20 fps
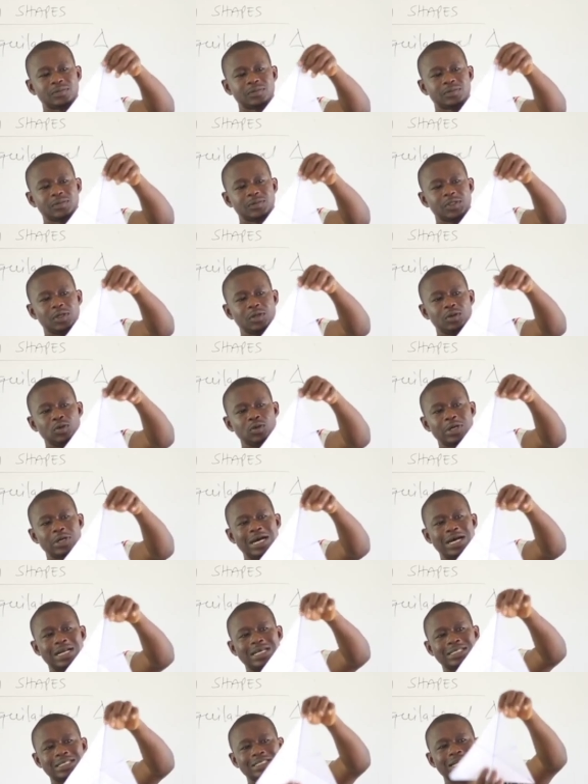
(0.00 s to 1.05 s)
Look at this
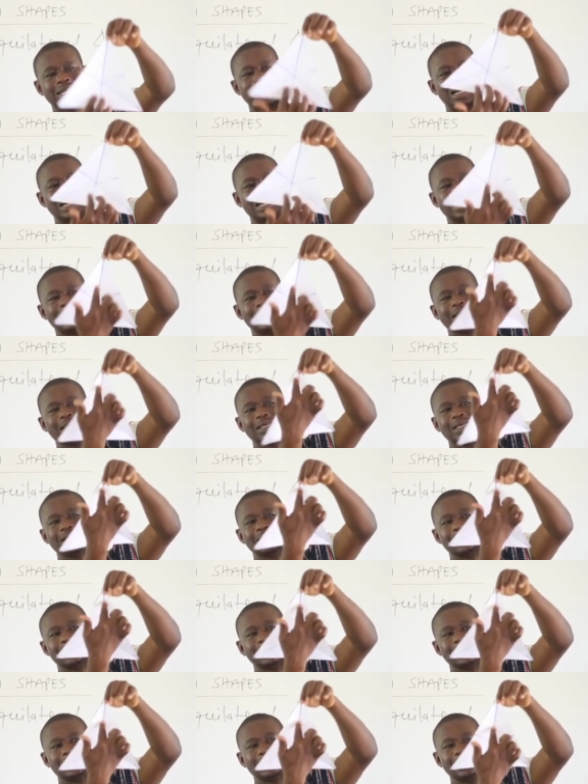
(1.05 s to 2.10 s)
line. What
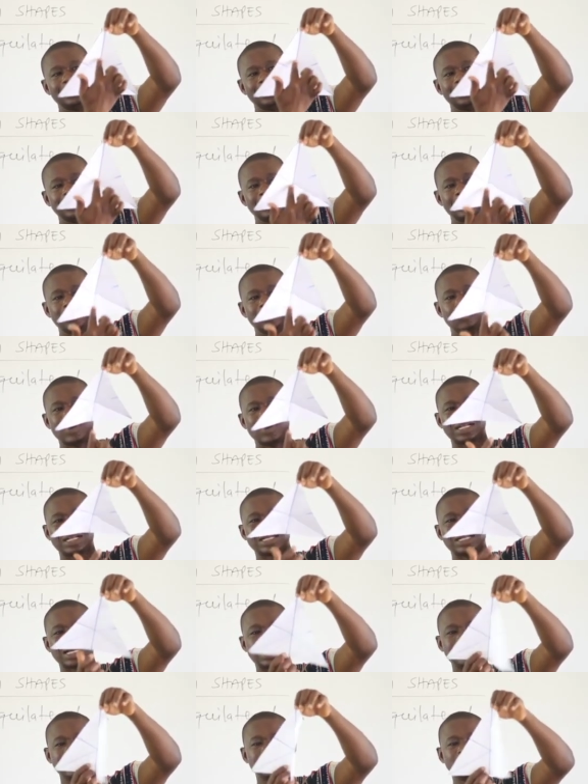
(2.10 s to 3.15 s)
can
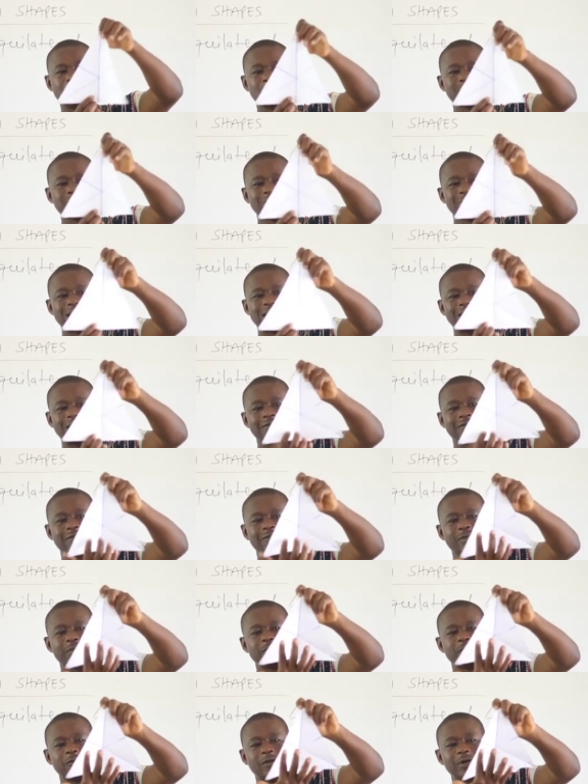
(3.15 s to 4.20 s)
you
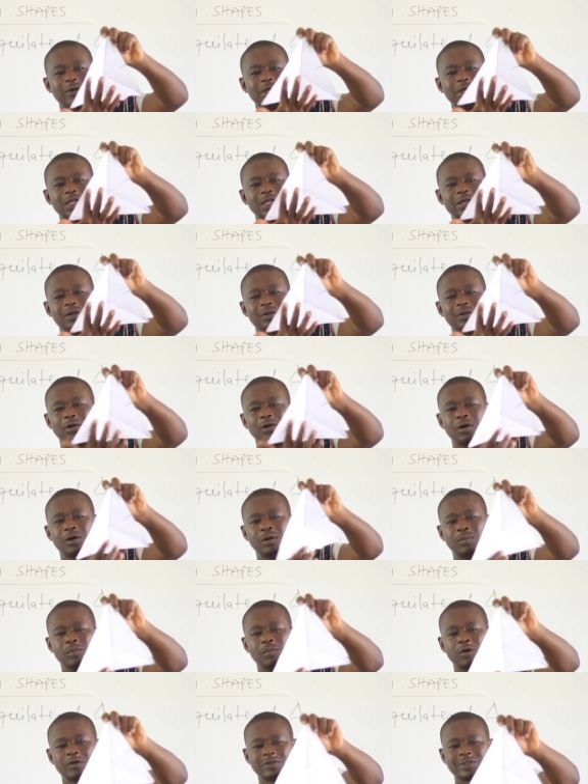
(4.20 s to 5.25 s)
observe on
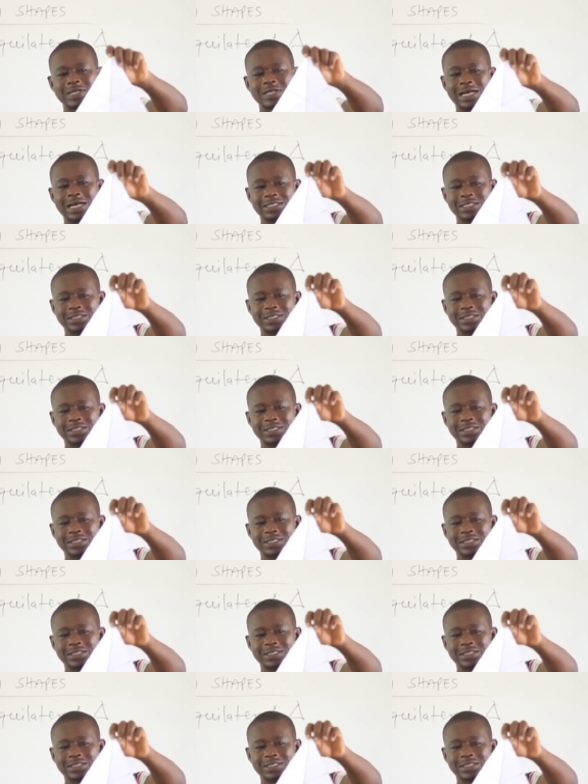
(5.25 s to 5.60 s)
both sides?